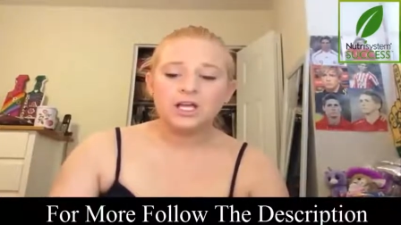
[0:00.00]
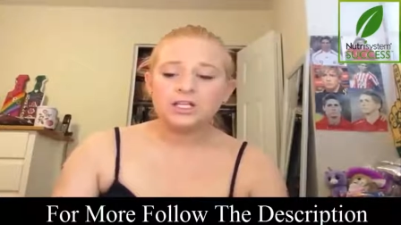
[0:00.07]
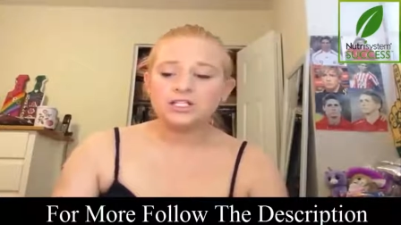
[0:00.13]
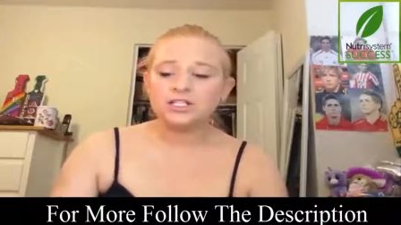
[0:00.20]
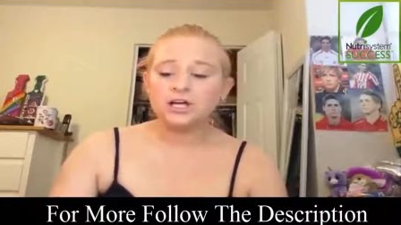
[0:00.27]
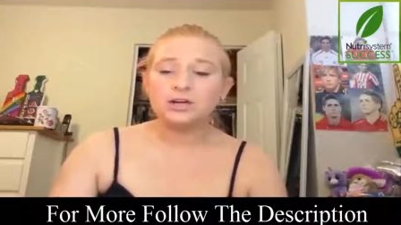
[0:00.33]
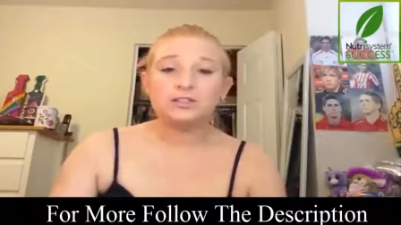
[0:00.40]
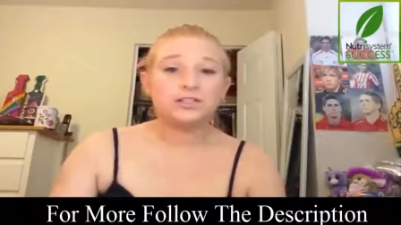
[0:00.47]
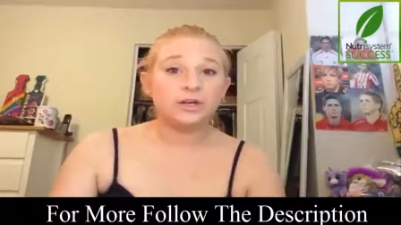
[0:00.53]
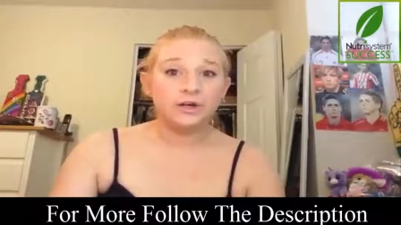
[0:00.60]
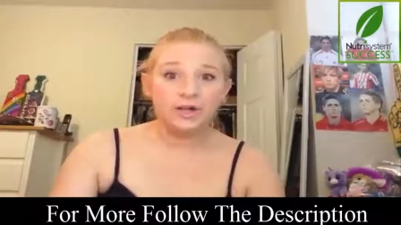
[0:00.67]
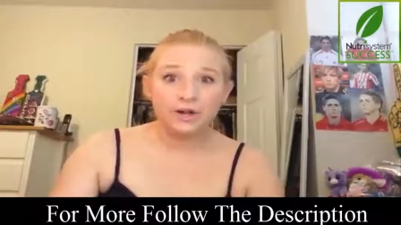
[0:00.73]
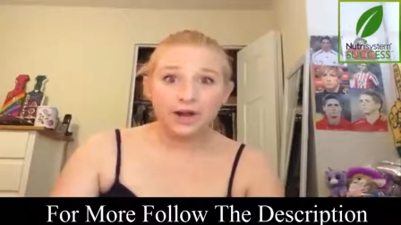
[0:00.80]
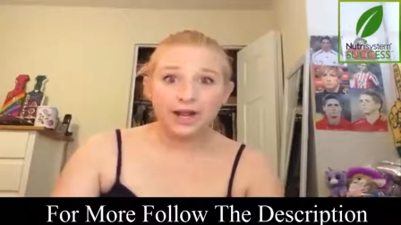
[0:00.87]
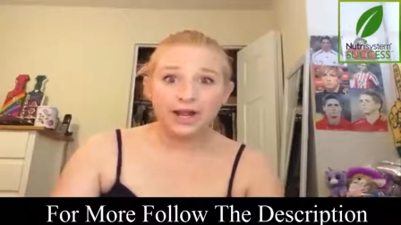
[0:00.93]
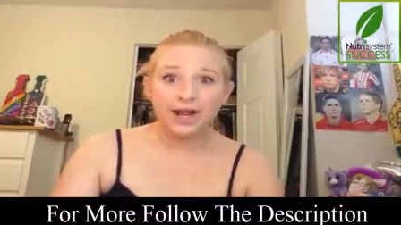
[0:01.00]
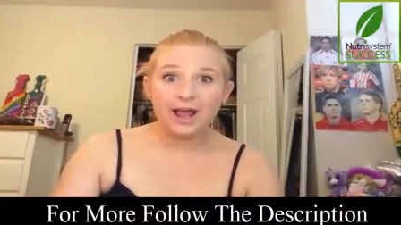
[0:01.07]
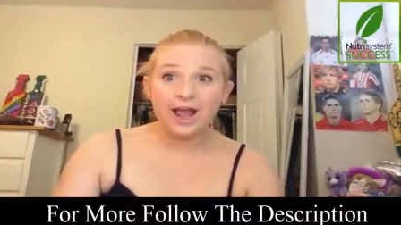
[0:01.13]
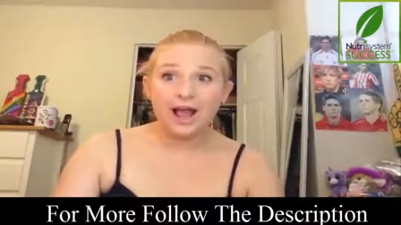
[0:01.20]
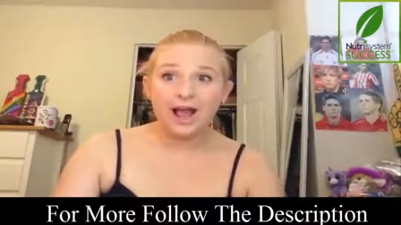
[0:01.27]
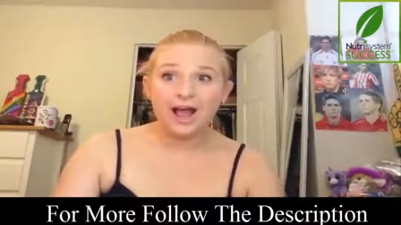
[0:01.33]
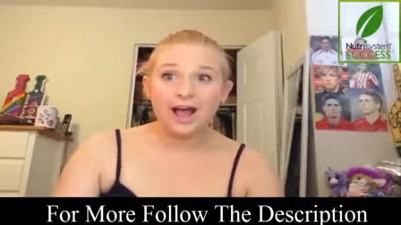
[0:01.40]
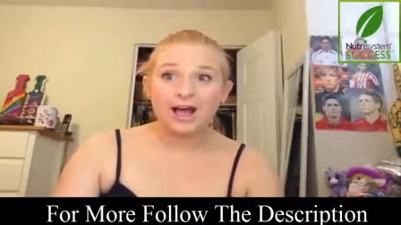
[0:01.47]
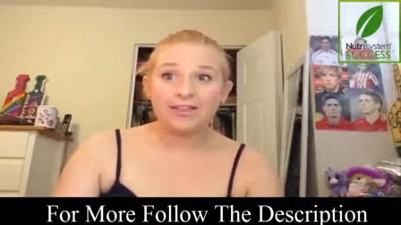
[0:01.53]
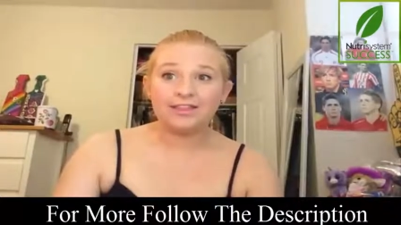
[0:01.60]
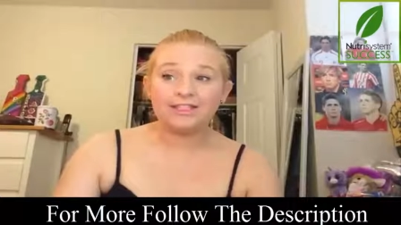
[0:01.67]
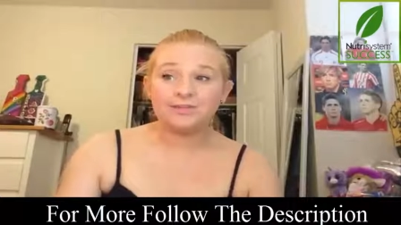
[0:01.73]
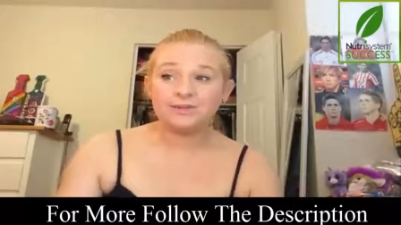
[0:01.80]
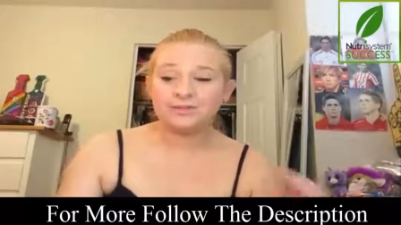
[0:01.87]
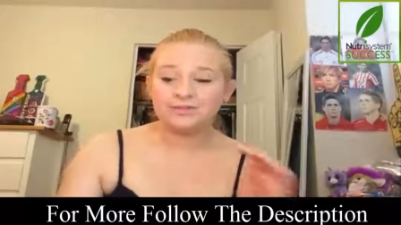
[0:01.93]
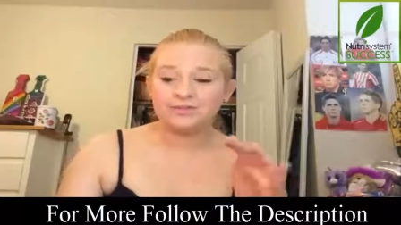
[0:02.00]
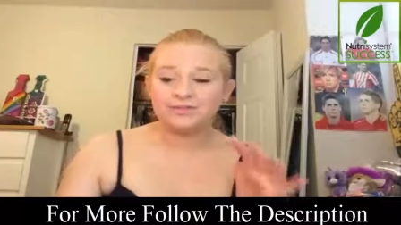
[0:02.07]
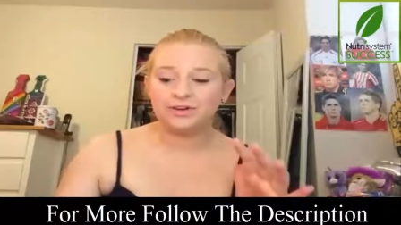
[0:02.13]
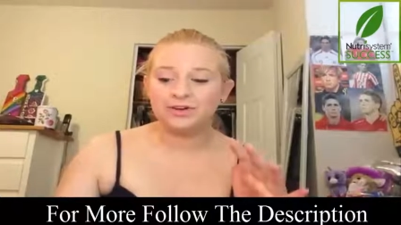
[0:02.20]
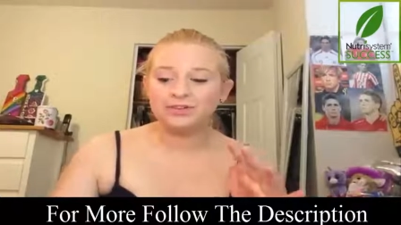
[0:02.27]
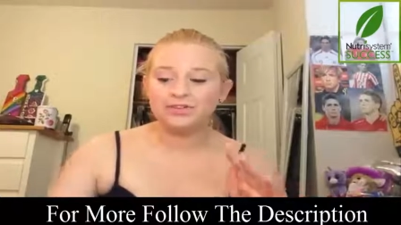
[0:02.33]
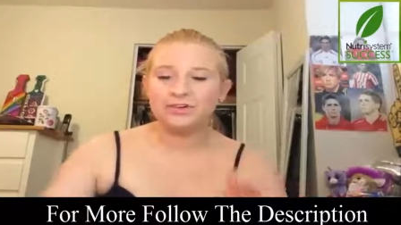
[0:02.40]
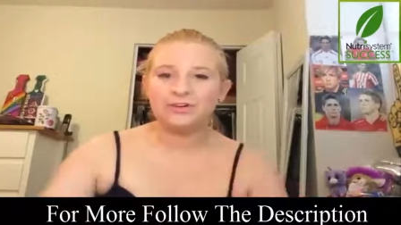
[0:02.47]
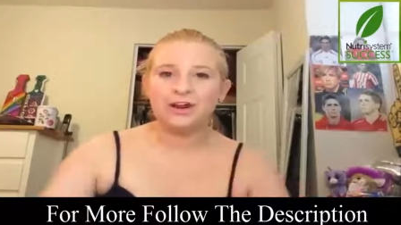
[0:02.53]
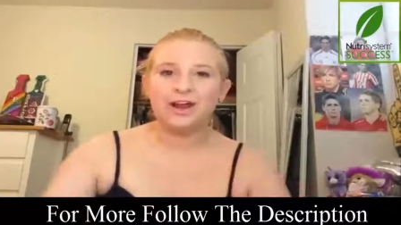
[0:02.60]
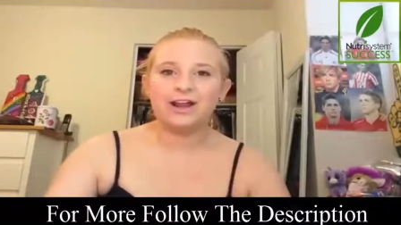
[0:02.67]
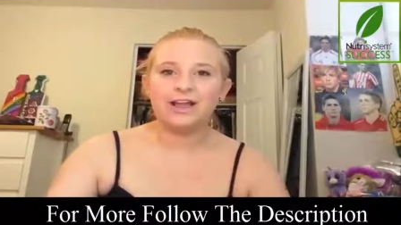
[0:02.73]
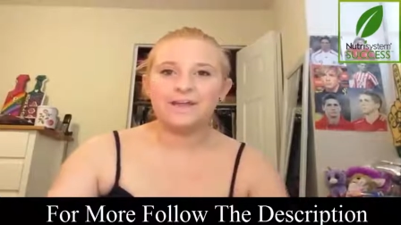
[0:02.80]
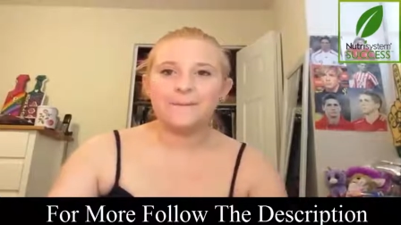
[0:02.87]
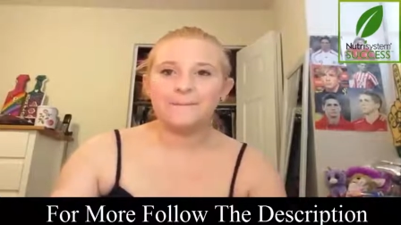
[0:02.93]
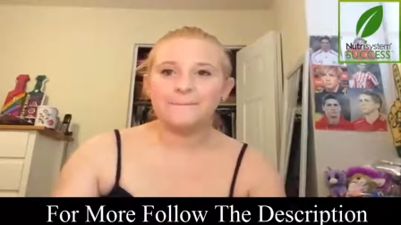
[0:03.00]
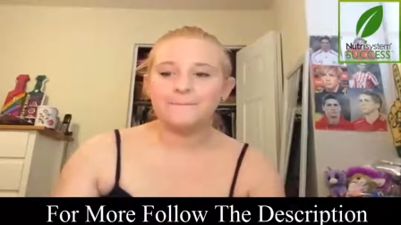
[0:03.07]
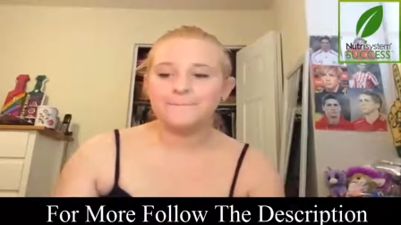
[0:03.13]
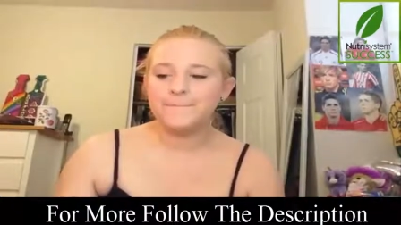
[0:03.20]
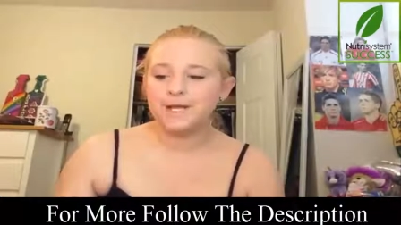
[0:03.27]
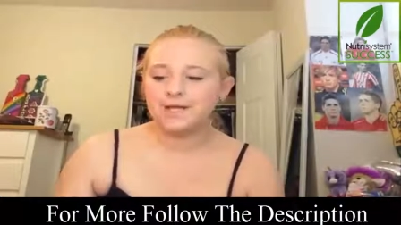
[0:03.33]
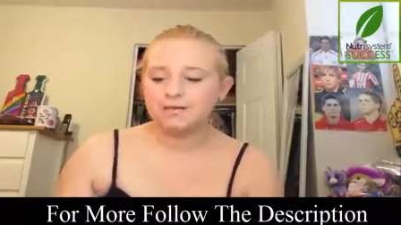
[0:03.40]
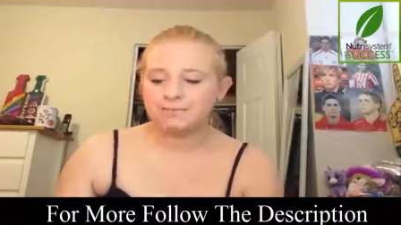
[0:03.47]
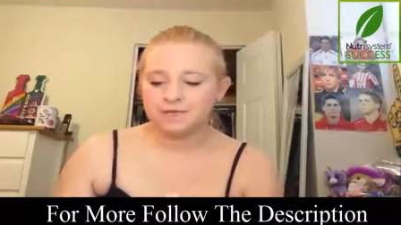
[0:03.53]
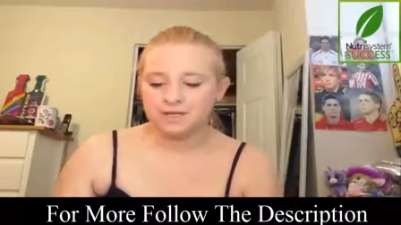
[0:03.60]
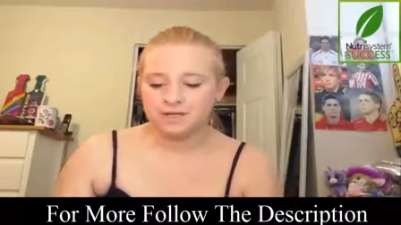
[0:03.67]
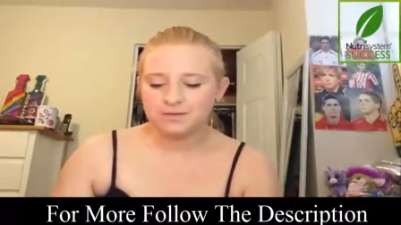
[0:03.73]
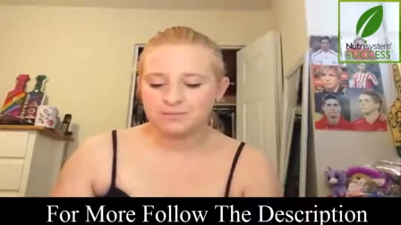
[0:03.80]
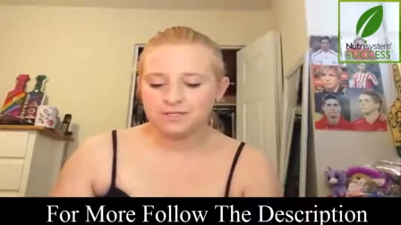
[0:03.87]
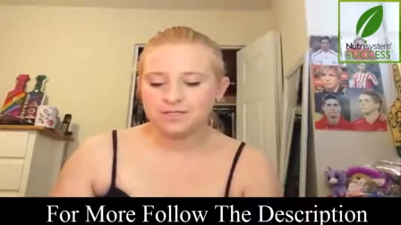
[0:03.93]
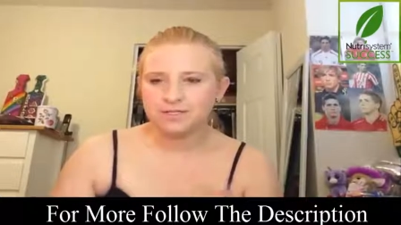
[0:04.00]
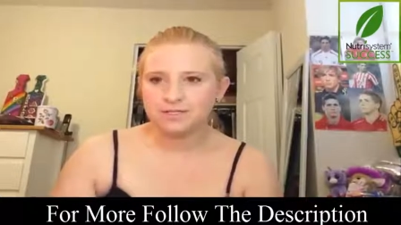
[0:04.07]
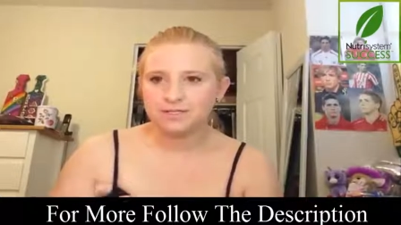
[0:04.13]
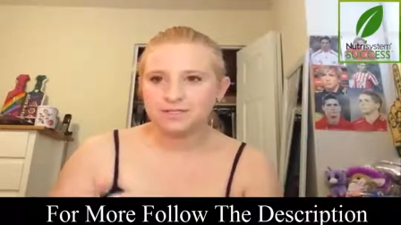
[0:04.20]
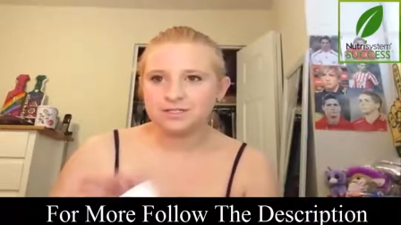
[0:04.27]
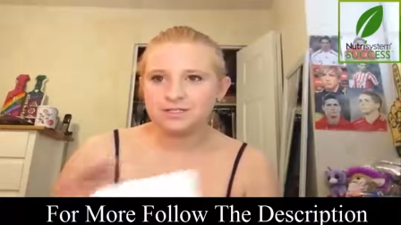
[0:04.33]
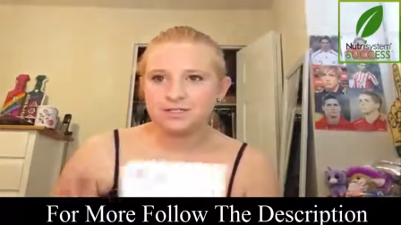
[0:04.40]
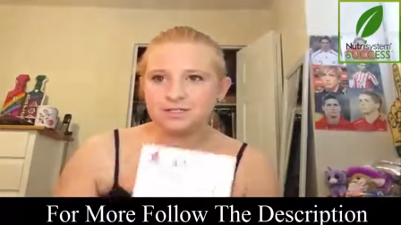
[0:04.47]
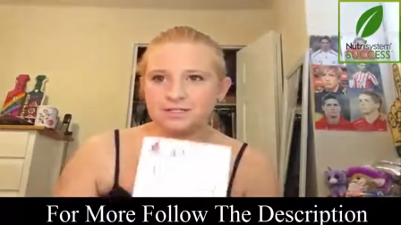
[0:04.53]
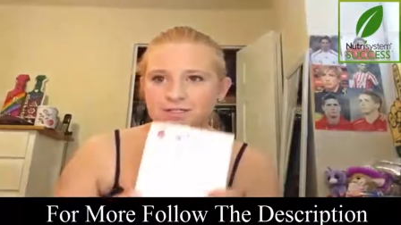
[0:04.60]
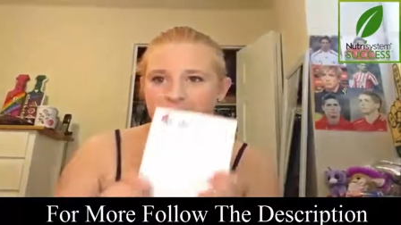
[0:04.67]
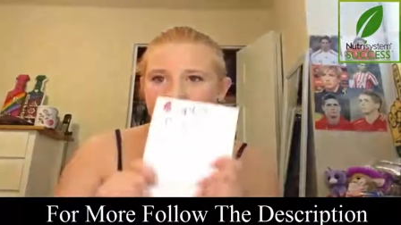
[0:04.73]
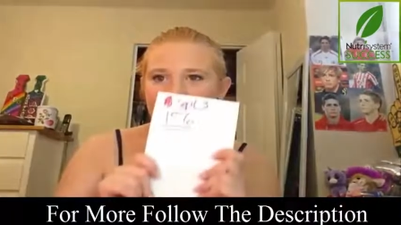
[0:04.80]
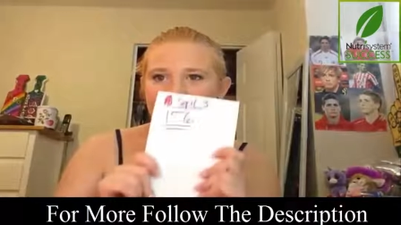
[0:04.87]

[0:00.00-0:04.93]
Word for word: so it's going great uh, this week's results already. I